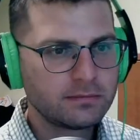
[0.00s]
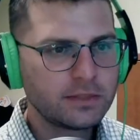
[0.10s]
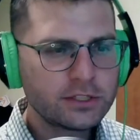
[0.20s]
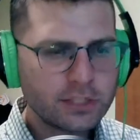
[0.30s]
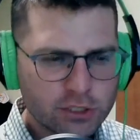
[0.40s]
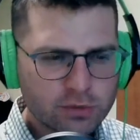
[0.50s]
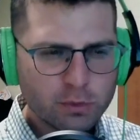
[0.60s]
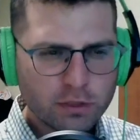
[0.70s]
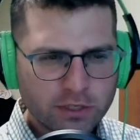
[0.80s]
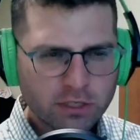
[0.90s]
did you
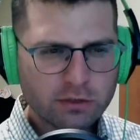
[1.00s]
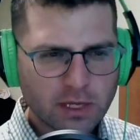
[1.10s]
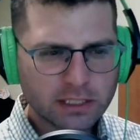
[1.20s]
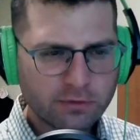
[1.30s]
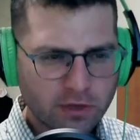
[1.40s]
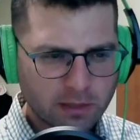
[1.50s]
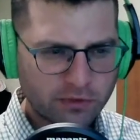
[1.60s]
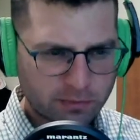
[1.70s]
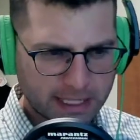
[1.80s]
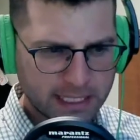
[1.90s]
move here directly from
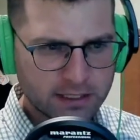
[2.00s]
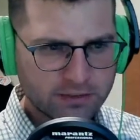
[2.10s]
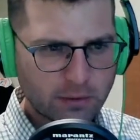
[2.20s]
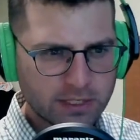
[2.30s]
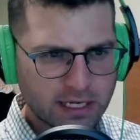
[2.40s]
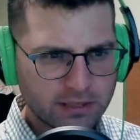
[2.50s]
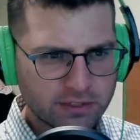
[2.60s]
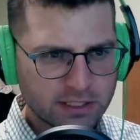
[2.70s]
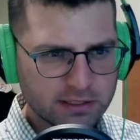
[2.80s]
Spain? Is that what you guys did?